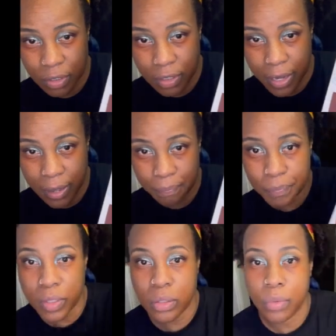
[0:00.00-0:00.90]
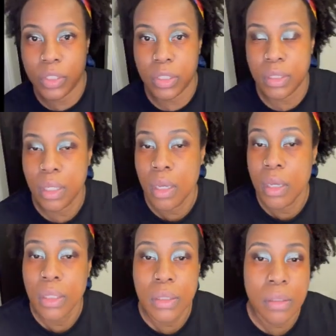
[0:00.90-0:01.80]
Yeah, it's gorgeous.
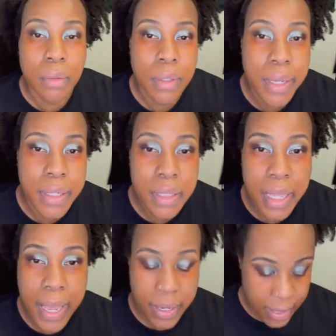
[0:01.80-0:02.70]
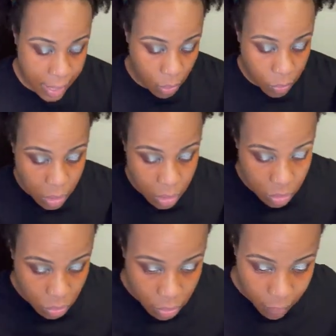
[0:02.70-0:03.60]
So I did that. Now we're gonna
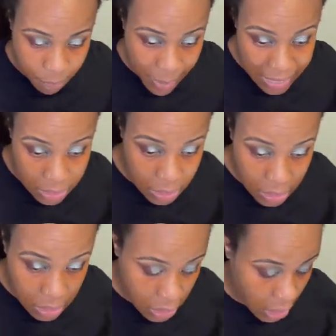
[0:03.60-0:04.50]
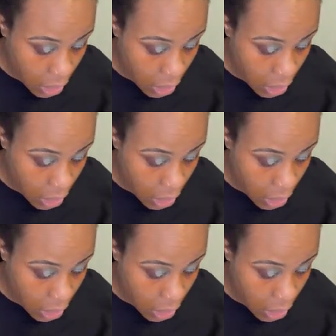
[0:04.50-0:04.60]
do the base.